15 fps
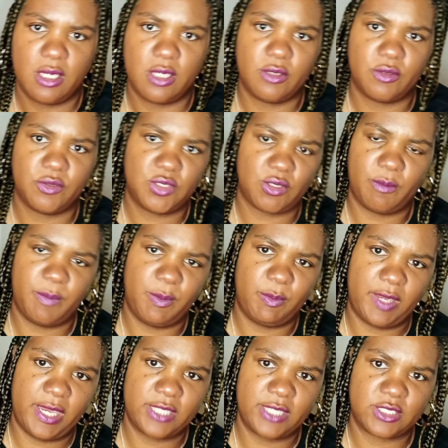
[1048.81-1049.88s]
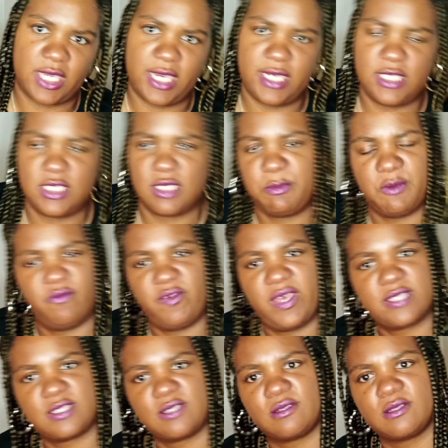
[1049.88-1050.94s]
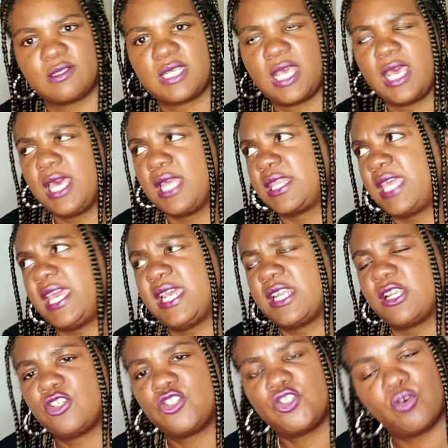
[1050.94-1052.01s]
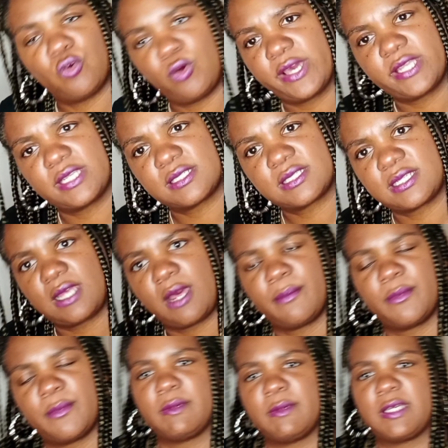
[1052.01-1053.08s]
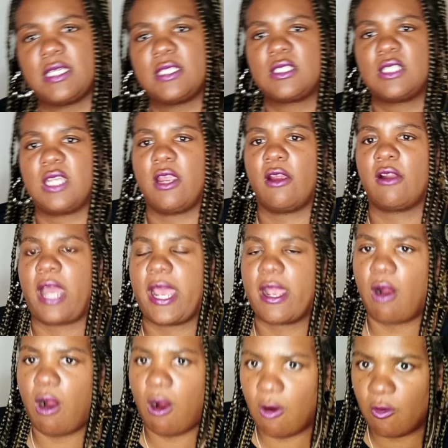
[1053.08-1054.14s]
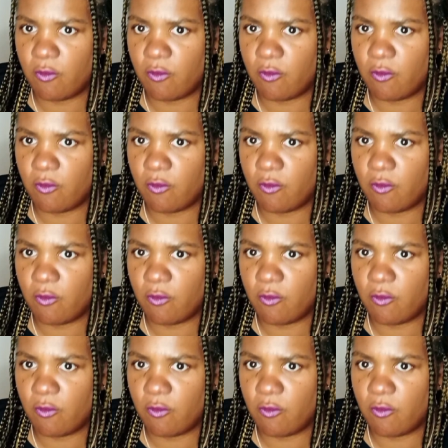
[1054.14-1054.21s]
certain people in education, professors, they get enjoy the summer because they are like off.